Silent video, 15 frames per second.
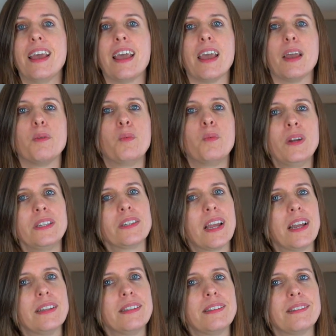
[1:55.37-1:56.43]
in which
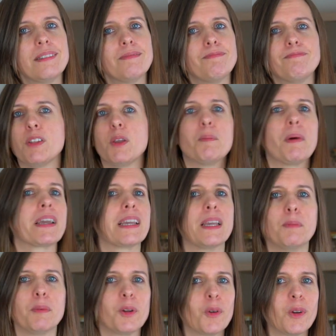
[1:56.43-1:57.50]
case you might
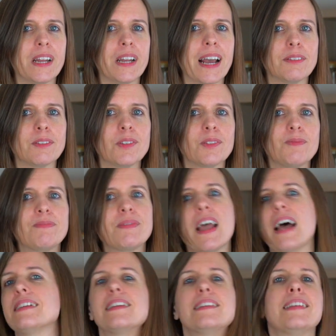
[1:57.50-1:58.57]
keep it all in-house.
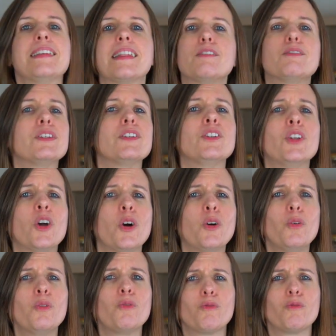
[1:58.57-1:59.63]
As I said, there is
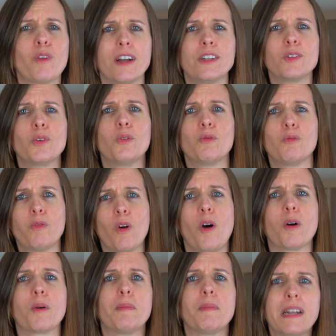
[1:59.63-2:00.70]
no right or
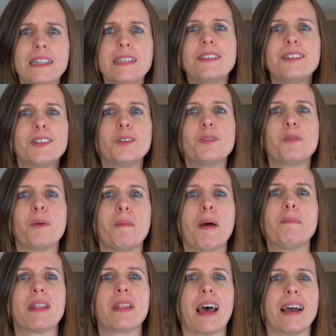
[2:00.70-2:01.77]
wrong. Please do
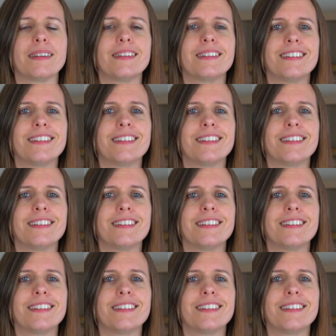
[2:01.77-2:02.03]
remember that.